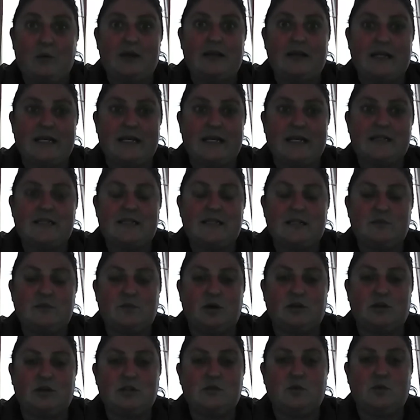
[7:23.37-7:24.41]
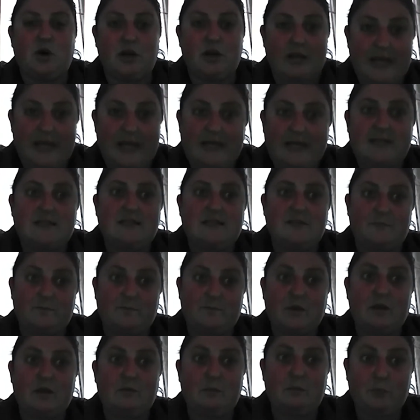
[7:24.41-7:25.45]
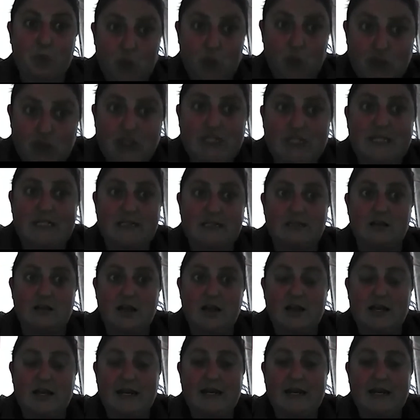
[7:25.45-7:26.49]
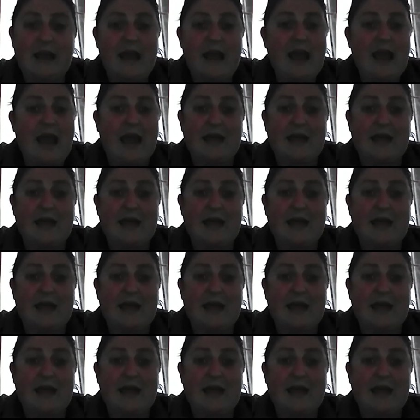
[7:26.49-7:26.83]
at least his one-to-one is pushing his learning,